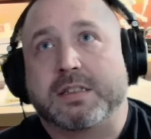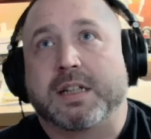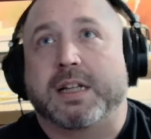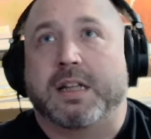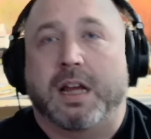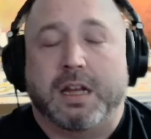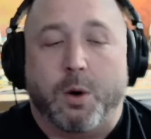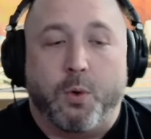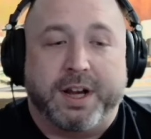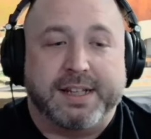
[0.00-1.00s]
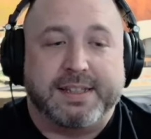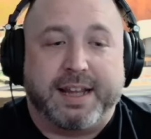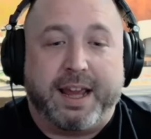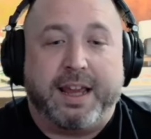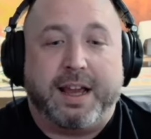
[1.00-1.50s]
And I want to
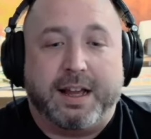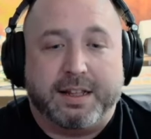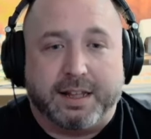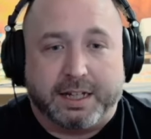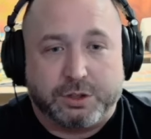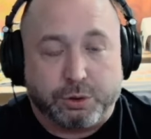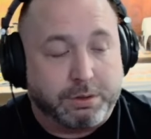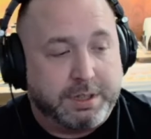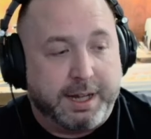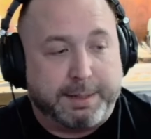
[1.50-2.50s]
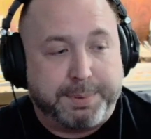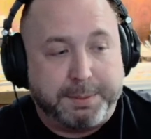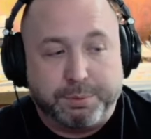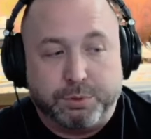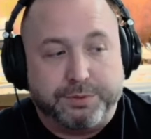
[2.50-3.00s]
say, like, TROTEC
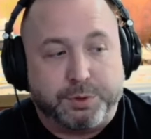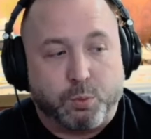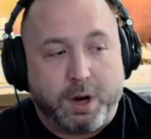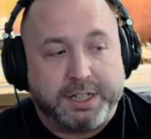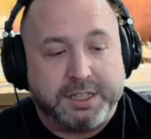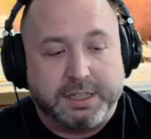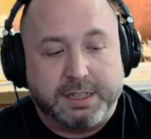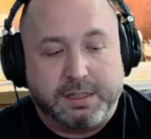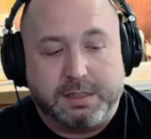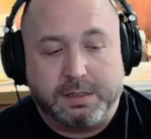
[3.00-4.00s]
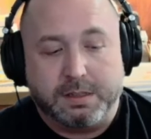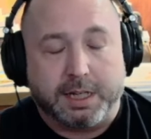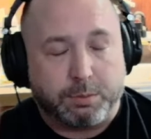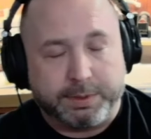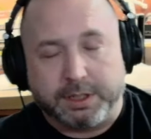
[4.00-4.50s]
people, if you're watching this, like,
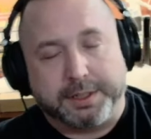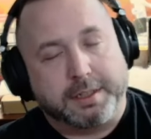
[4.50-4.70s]
we're good.